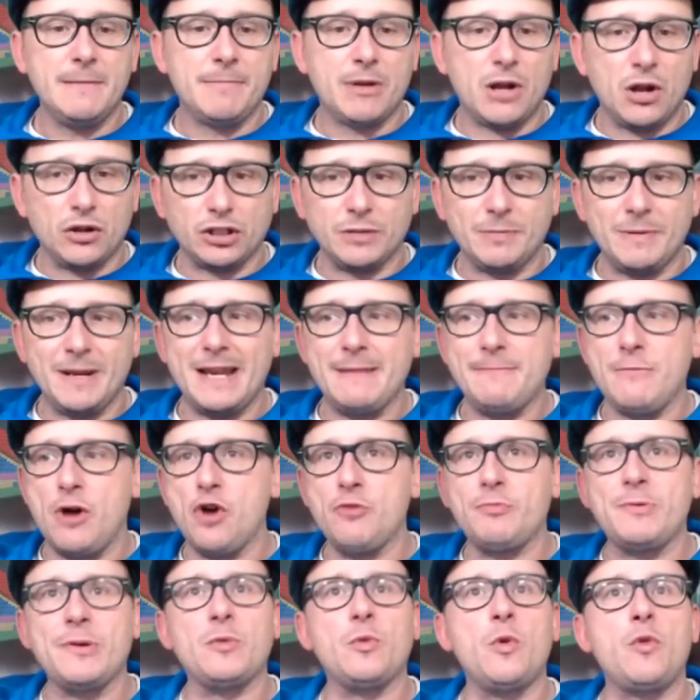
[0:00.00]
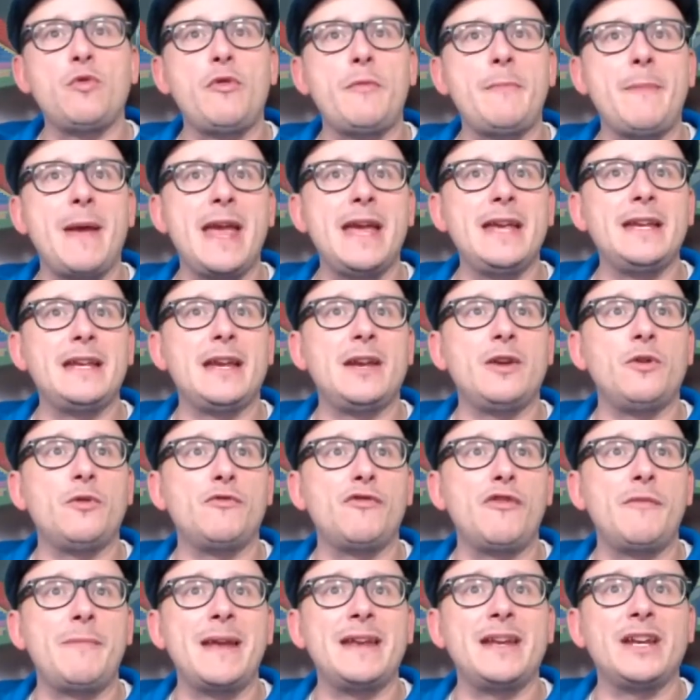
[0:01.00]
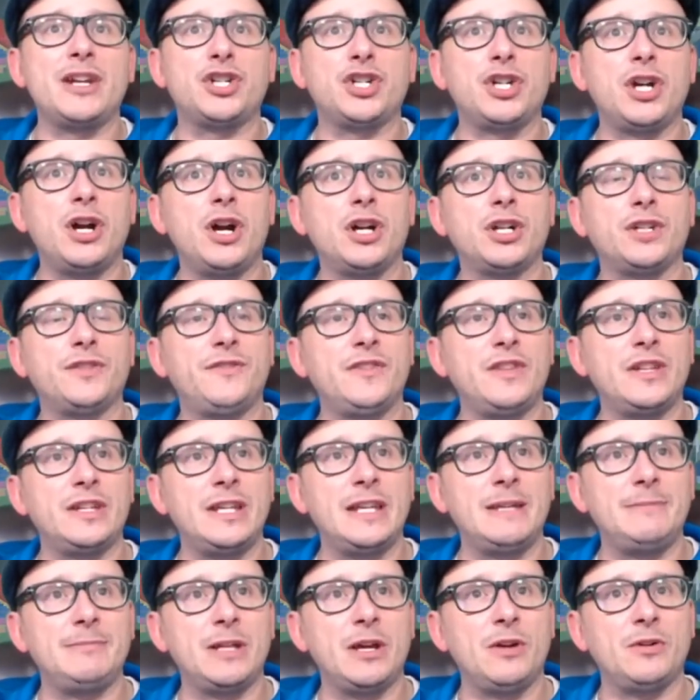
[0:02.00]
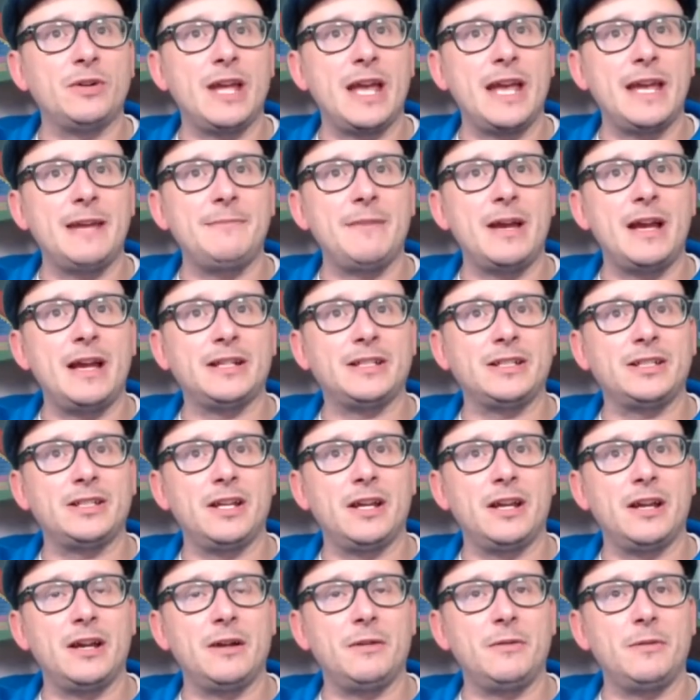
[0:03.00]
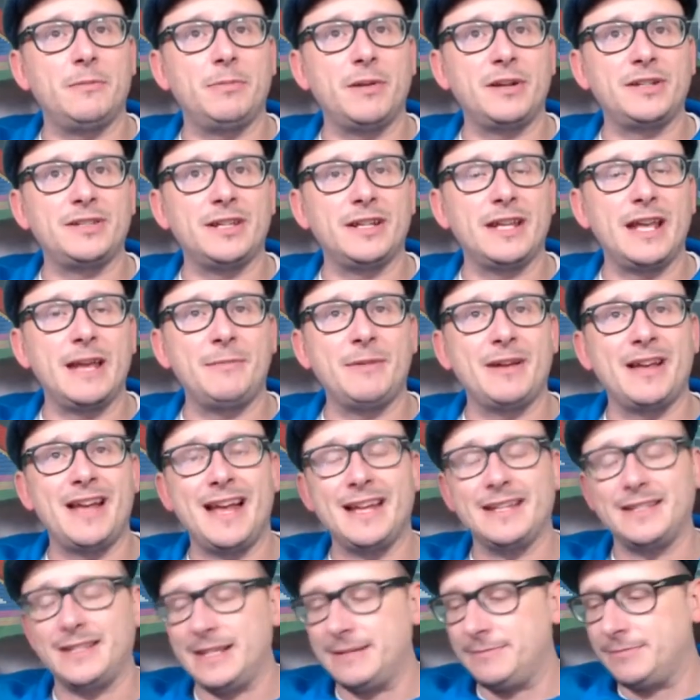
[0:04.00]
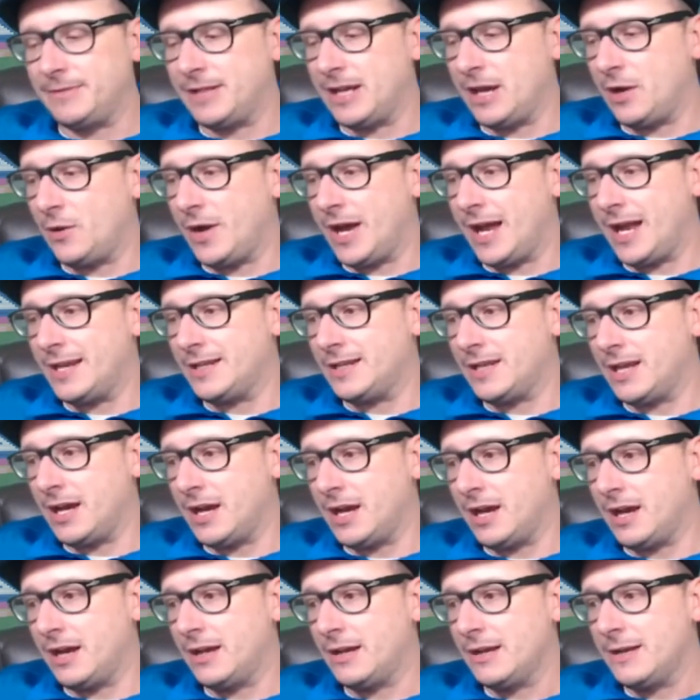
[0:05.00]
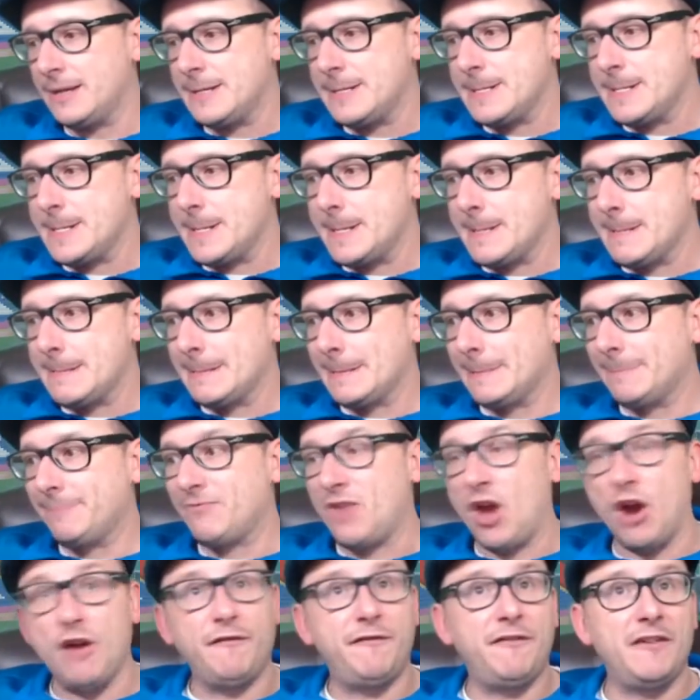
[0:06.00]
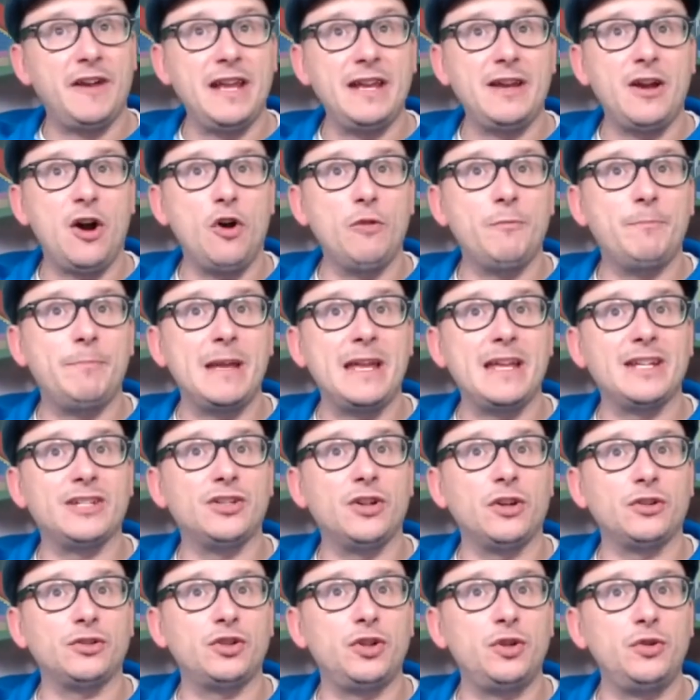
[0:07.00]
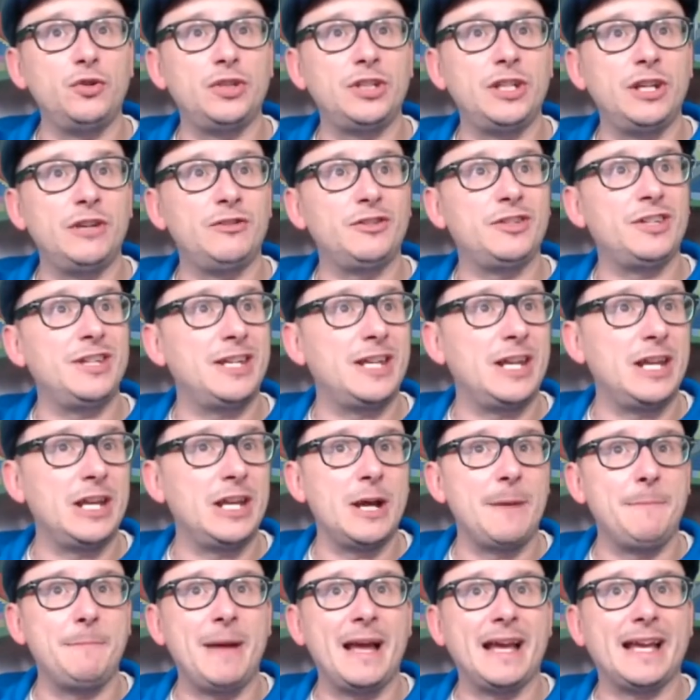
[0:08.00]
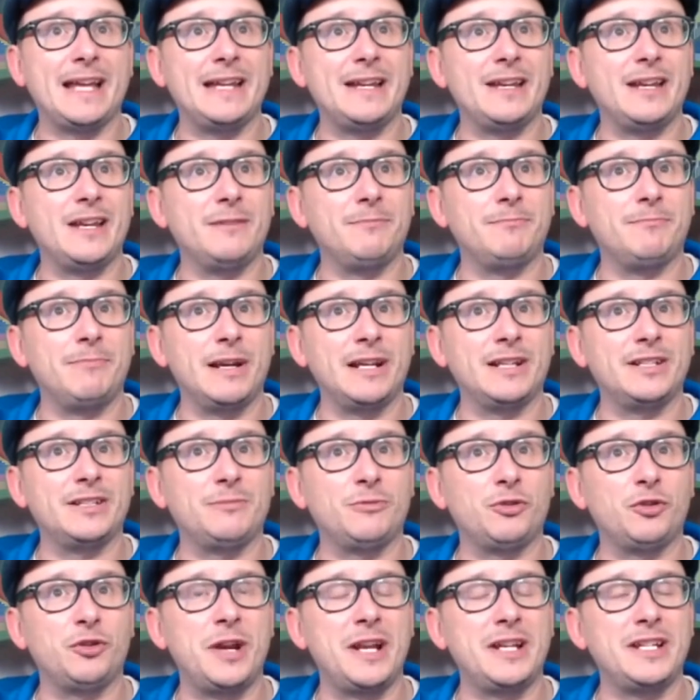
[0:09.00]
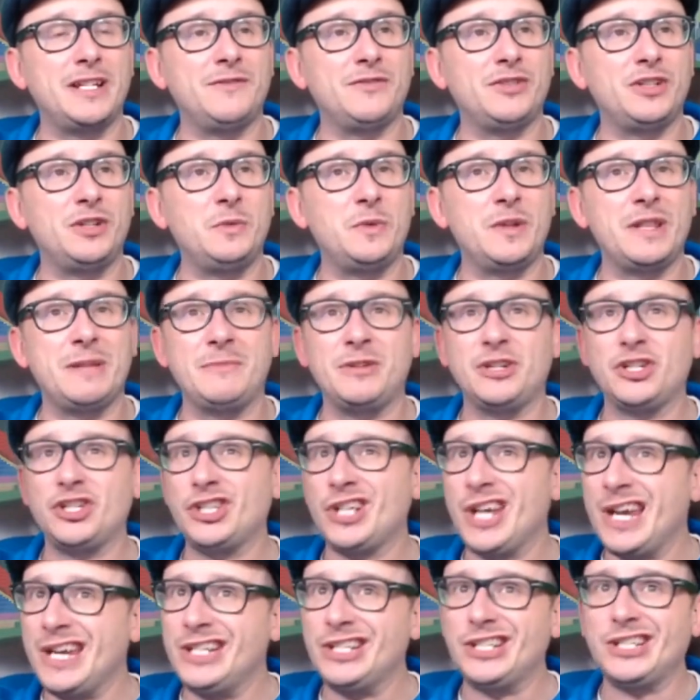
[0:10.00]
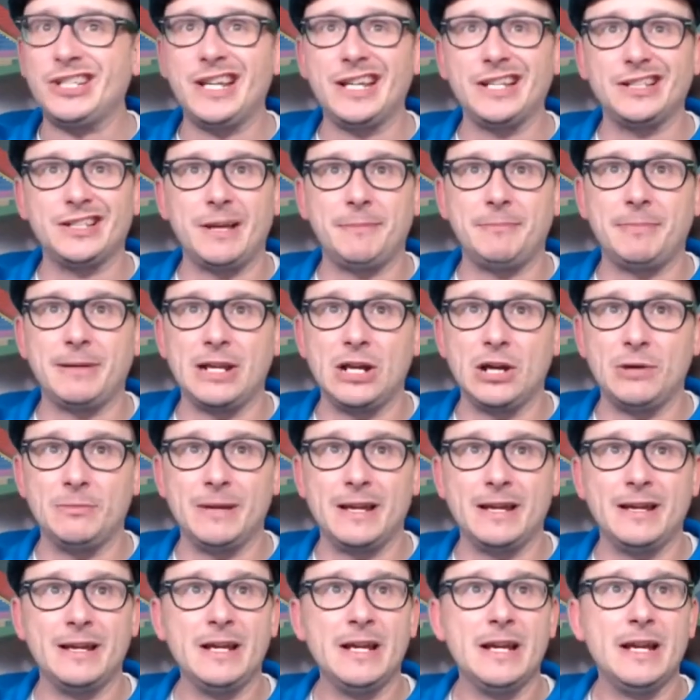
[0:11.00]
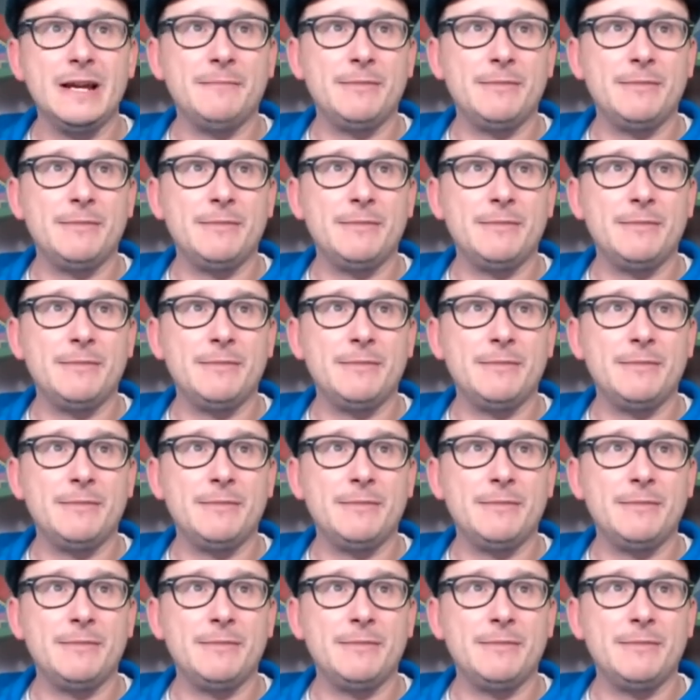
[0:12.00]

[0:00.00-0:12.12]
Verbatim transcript: But ultimately, Mowbray will remain, and he will remain in charge for the Deepdale game at, uh, or Preston game at Deepdale. And uh, hopefully, Holtby is not too serious and he come back and he can bring some creativity with him and change things up a little bit.